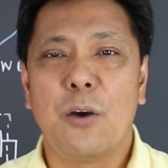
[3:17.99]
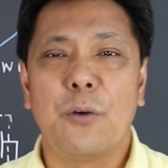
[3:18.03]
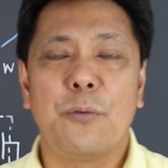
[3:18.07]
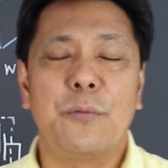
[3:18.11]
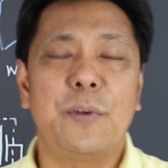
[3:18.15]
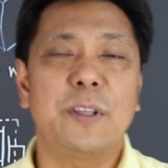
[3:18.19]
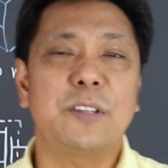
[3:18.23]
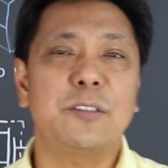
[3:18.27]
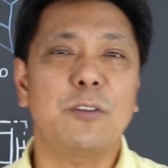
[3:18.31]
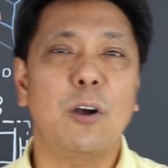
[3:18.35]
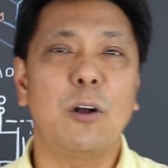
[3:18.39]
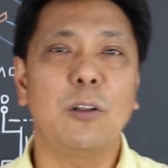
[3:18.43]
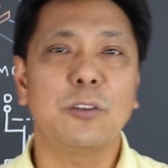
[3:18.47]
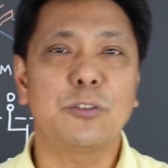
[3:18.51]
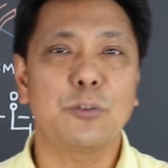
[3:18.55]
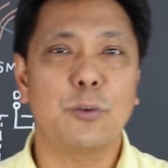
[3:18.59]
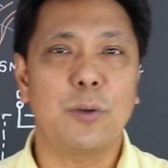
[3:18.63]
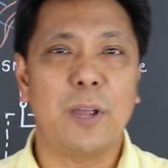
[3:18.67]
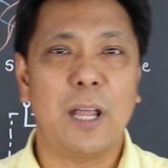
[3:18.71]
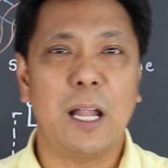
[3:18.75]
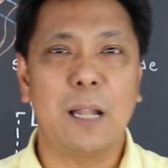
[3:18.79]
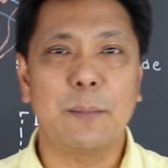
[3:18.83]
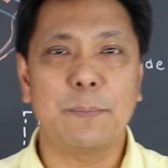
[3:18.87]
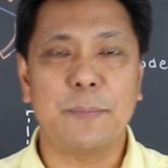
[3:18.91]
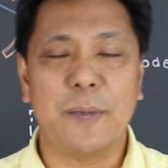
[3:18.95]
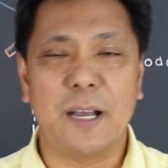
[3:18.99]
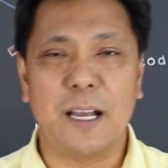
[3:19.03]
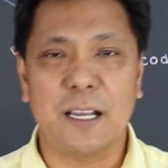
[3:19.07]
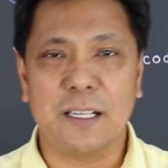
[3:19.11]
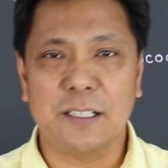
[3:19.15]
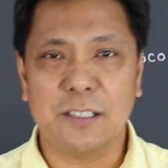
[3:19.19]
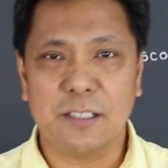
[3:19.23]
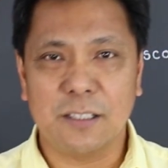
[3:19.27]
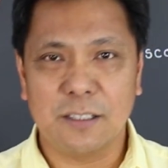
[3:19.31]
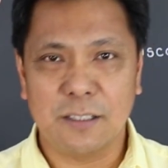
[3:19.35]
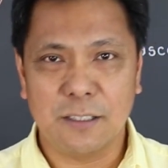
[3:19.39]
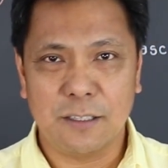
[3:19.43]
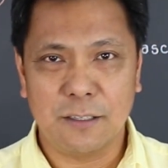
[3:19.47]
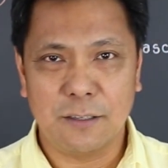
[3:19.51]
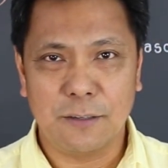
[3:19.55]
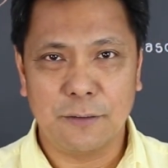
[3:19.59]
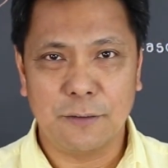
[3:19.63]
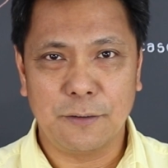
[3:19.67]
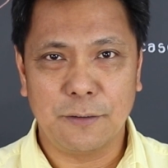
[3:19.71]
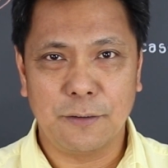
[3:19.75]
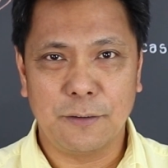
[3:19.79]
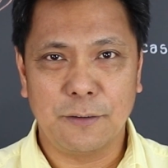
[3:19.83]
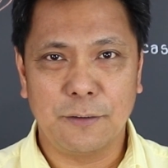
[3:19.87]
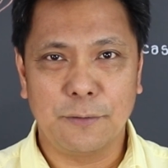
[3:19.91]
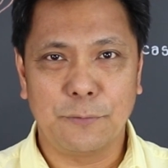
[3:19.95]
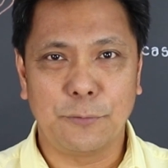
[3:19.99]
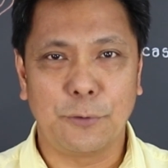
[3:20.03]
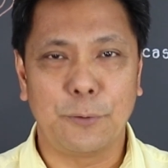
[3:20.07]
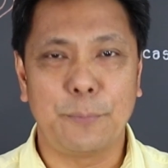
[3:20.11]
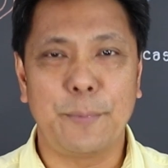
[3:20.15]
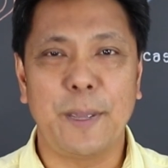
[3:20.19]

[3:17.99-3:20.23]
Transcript: which also helps us for